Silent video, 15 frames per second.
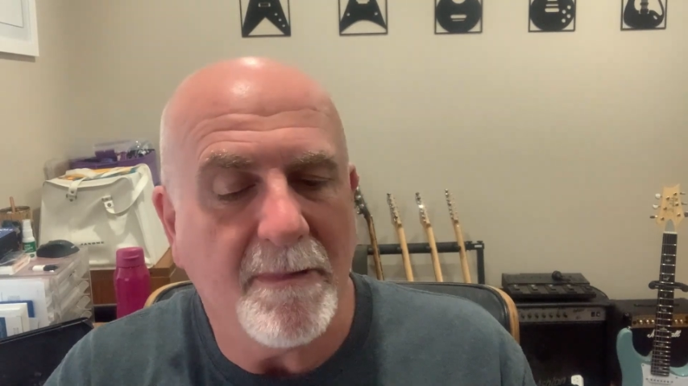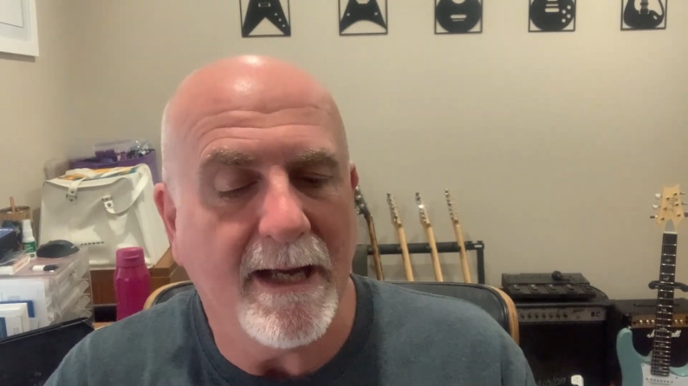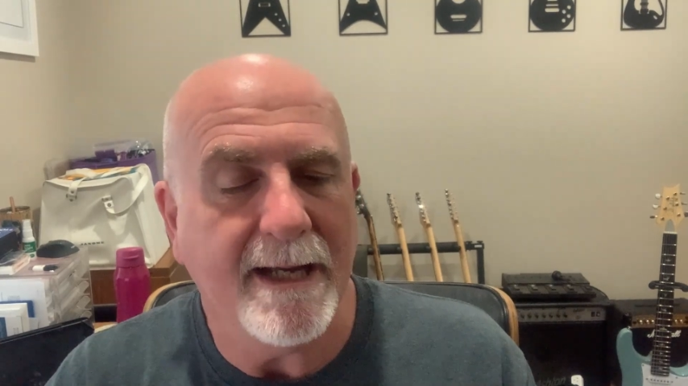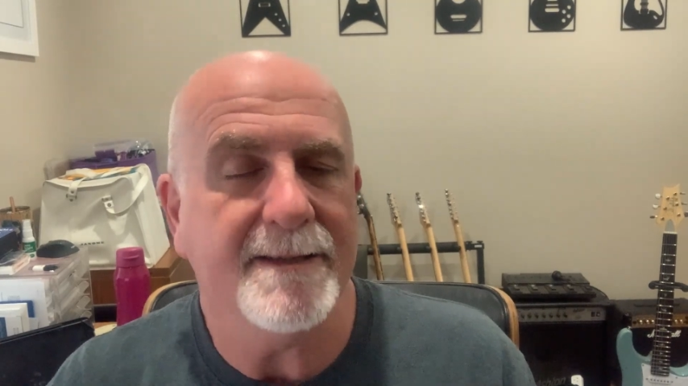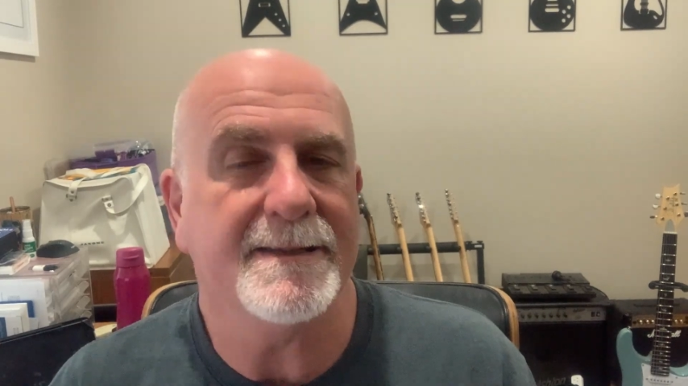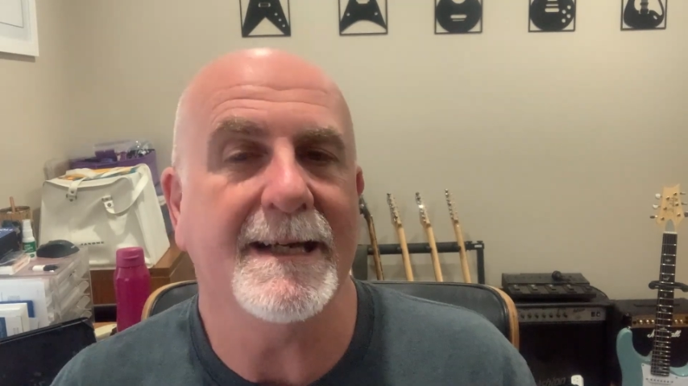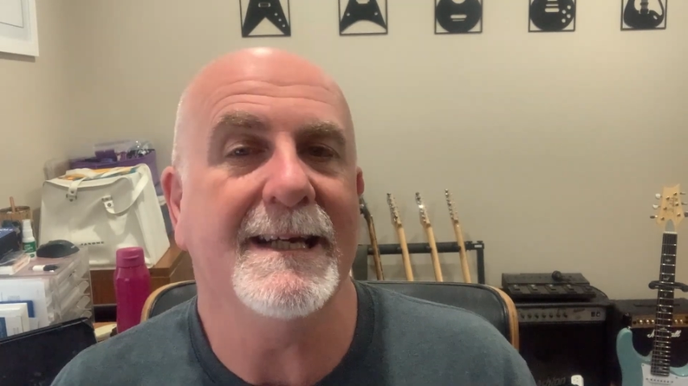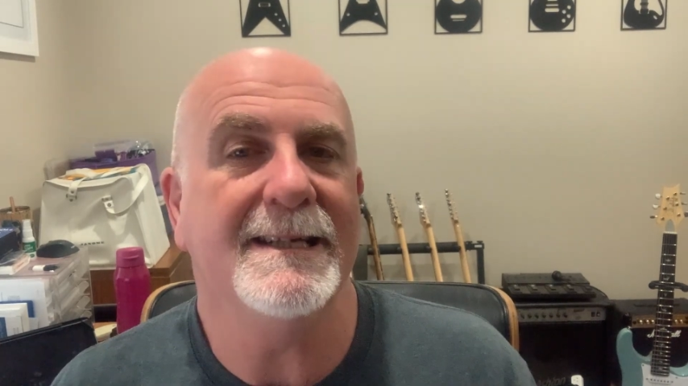
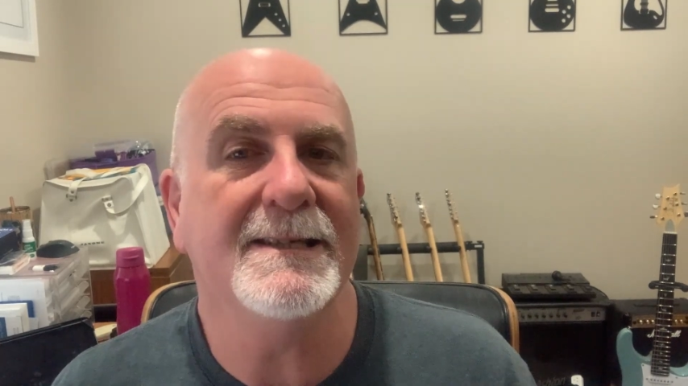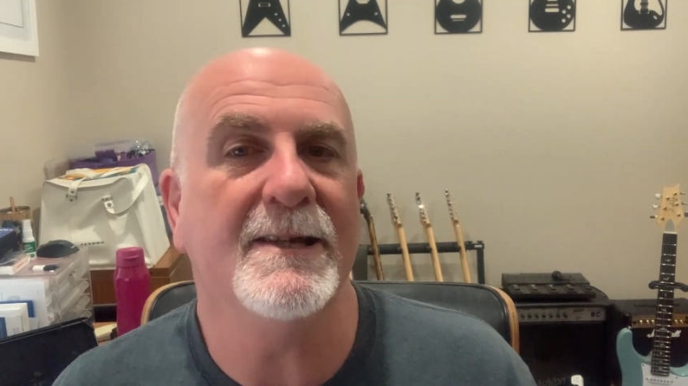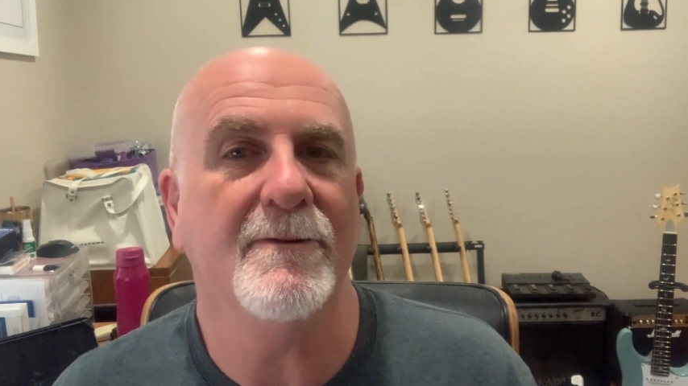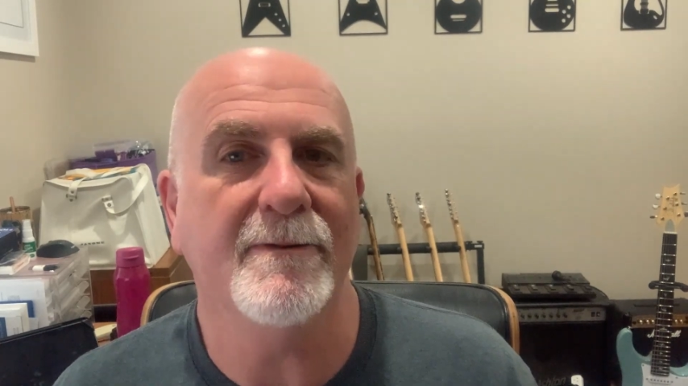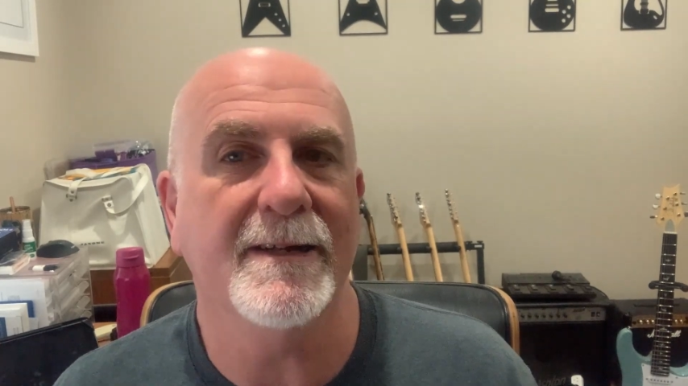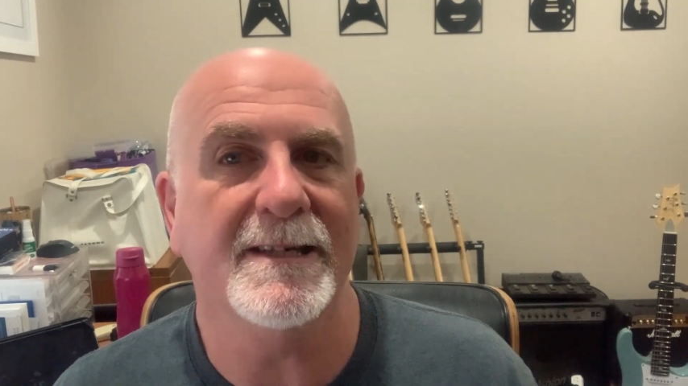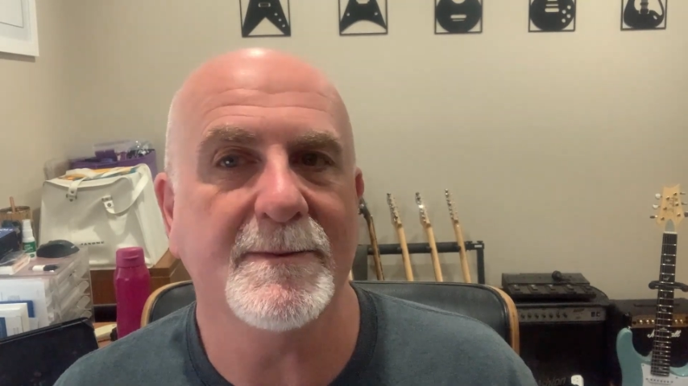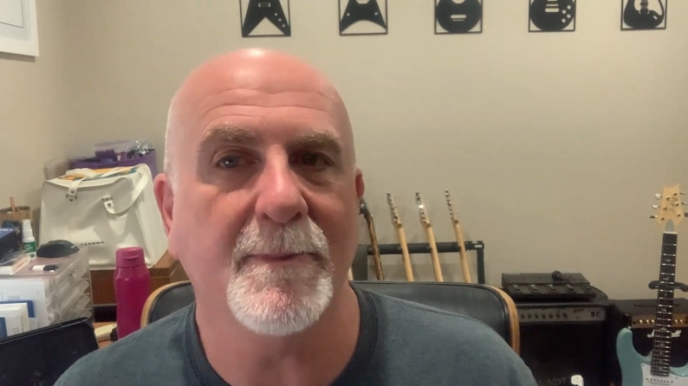as easy to
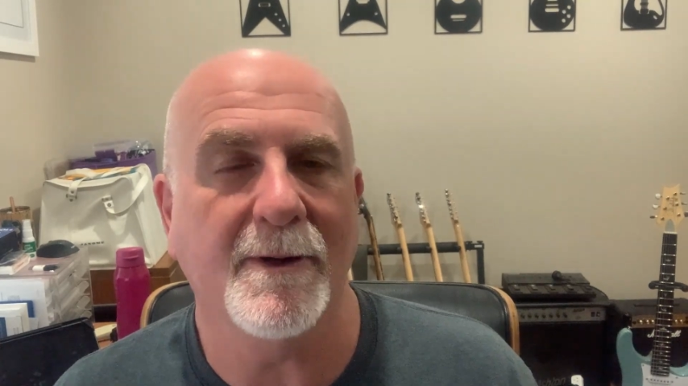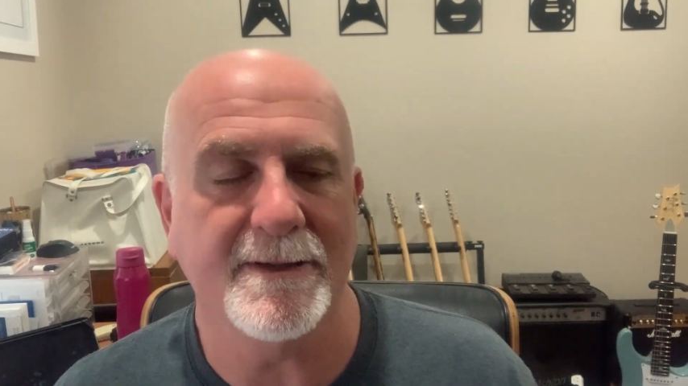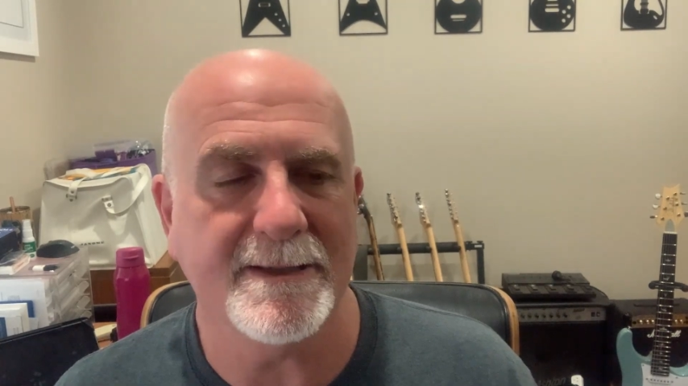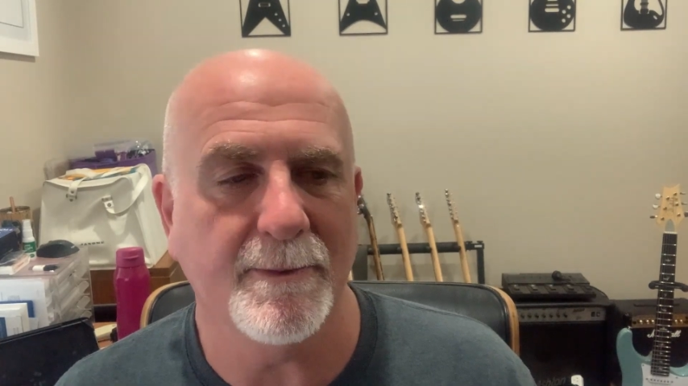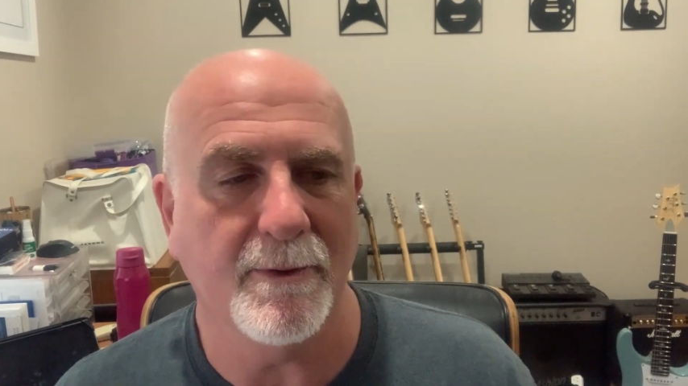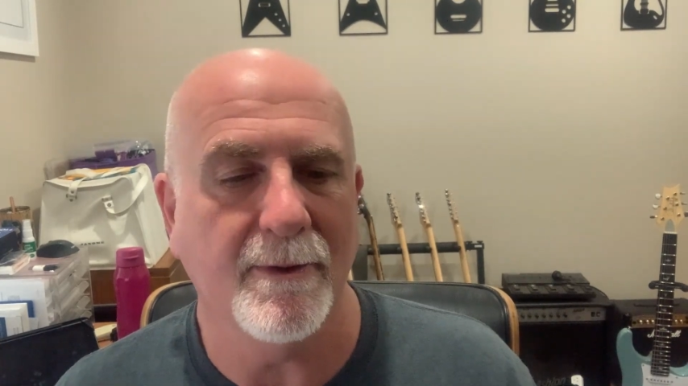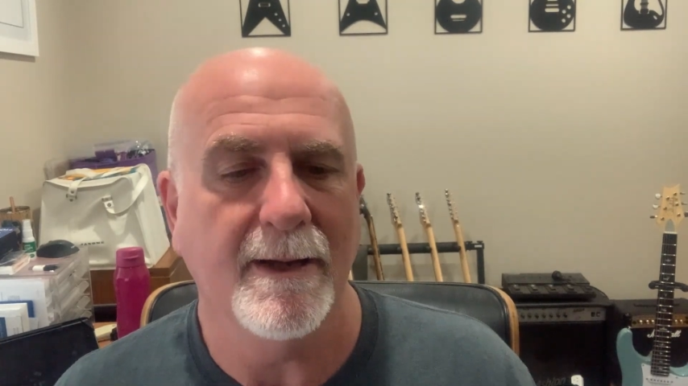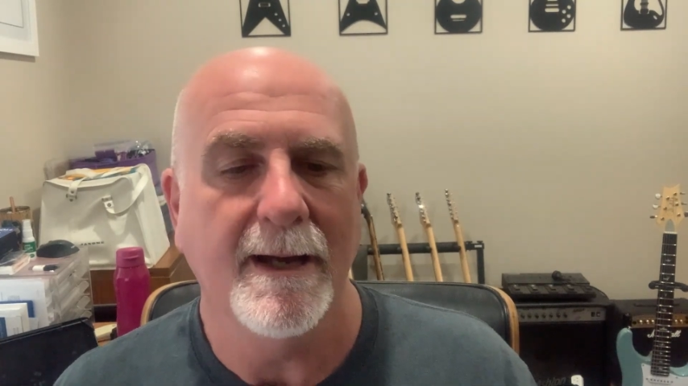read as
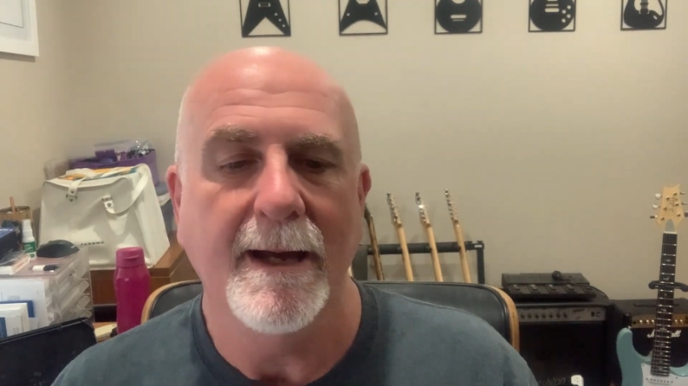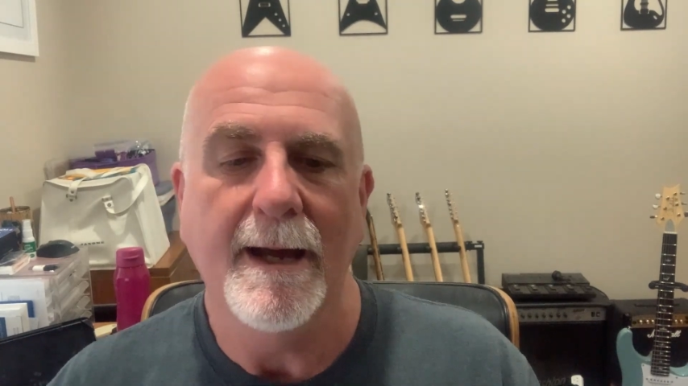possible,